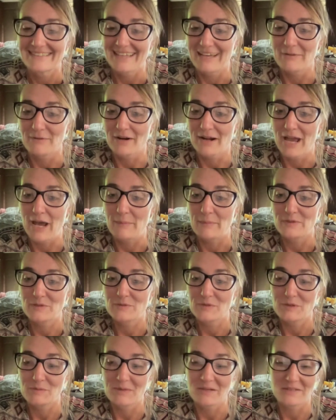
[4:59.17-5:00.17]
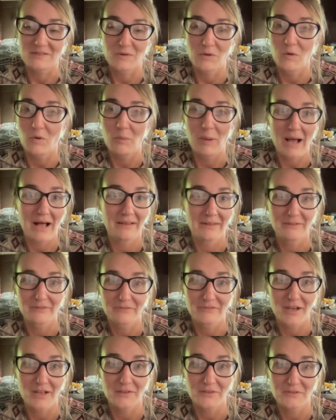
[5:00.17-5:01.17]
And what happens when you mix the whole palette
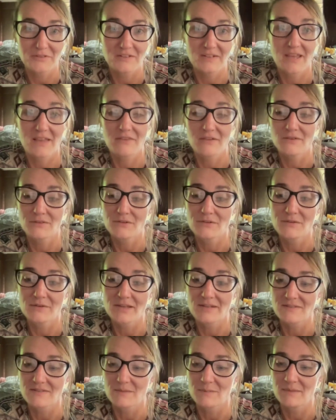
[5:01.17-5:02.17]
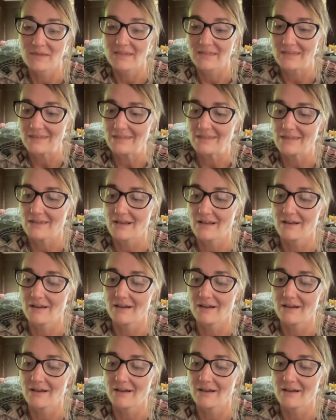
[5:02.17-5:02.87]
of colors together? You get some icky